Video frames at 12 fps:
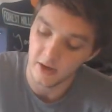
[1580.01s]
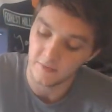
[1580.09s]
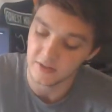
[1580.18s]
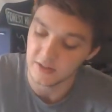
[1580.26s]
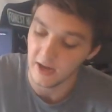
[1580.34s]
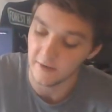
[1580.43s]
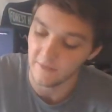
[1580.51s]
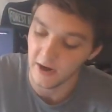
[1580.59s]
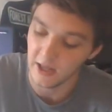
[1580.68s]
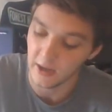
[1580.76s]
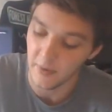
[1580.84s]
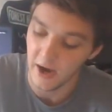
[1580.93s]
If it's not
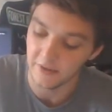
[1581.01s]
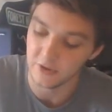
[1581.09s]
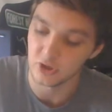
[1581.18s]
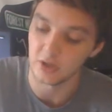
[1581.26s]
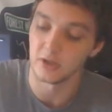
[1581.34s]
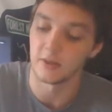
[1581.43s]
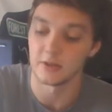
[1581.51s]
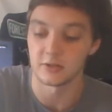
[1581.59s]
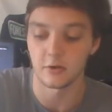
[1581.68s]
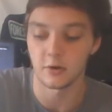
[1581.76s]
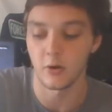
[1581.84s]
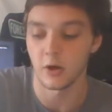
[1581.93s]
fighting a pathogen, it's
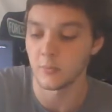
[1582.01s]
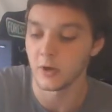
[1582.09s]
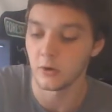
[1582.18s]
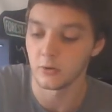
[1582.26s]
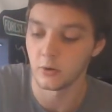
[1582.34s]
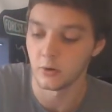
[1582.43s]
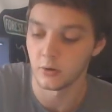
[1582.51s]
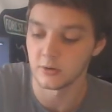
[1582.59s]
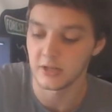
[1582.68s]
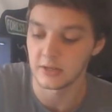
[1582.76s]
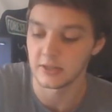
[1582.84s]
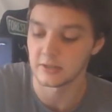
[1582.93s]
going to go help out your
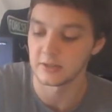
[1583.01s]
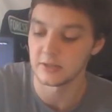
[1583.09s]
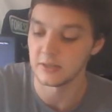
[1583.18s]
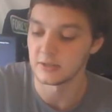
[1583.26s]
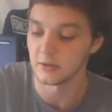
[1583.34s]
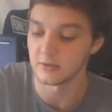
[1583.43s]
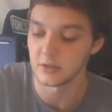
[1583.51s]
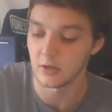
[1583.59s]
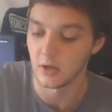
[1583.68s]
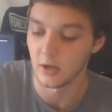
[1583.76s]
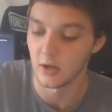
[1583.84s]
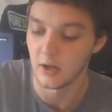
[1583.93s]
cytotoxic T cells,
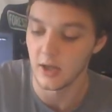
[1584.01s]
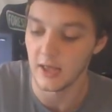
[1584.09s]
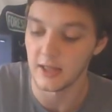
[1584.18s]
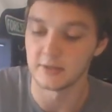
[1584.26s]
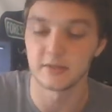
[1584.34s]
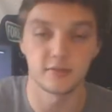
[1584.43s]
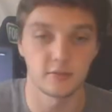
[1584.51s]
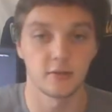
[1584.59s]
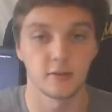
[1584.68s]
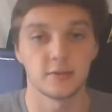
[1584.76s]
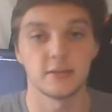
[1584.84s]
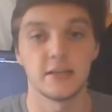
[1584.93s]
hence
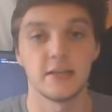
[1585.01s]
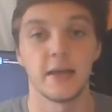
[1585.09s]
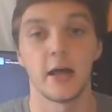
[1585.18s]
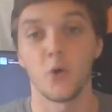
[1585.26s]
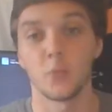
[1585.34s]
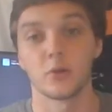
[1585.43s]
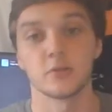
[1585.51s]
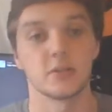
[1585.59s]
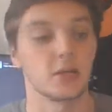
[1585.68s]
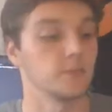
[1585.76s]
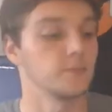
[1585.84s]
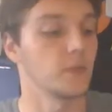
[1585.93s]
T helper
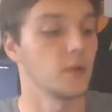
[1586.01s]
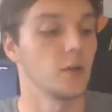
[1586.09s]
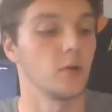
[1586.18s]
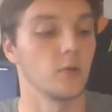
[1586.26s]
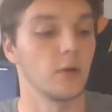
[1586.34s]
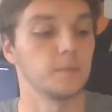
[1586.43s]
cell, right?